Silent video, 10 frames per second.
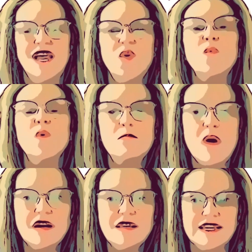we're
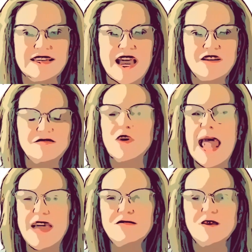modeling that for
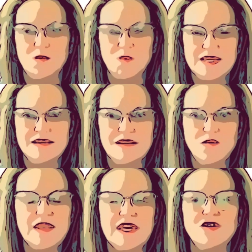everyone
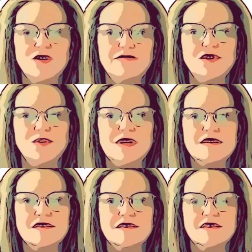within our influence.
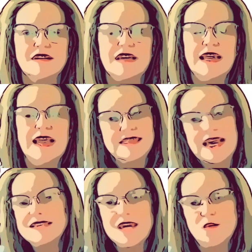
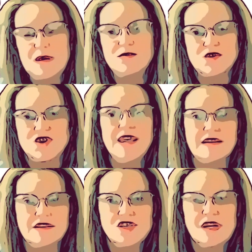That's how people
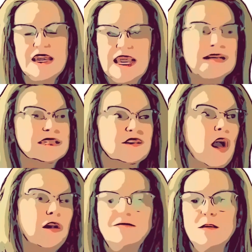change. It's
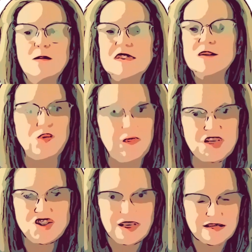not from us
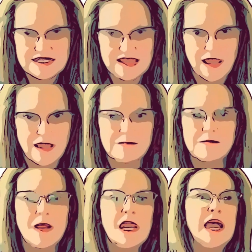preaching to them,
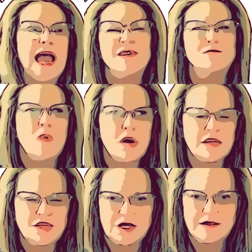
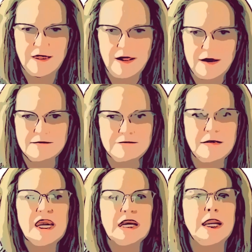admonishing them,
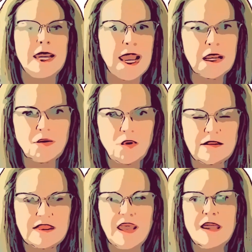getting angry with
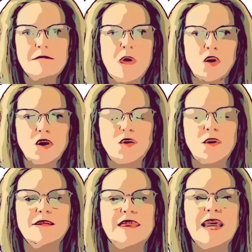them, arguing
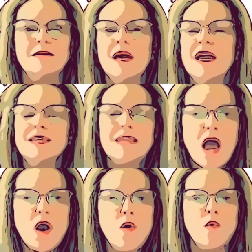with them.
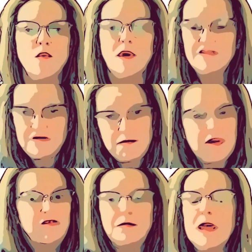No, if,
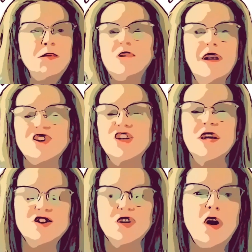if people are going to
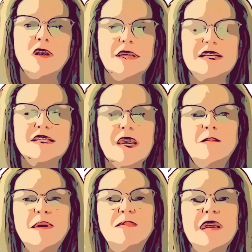change at all, it's going to
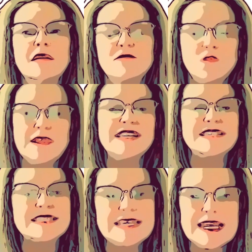be because of what they
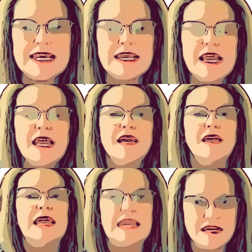see
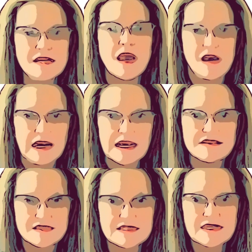in
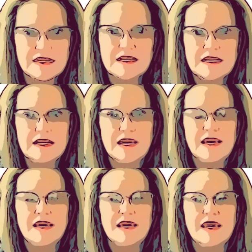us
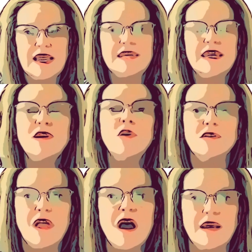and in our
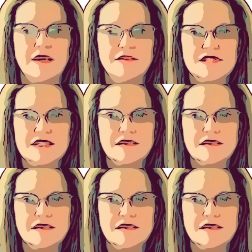lives.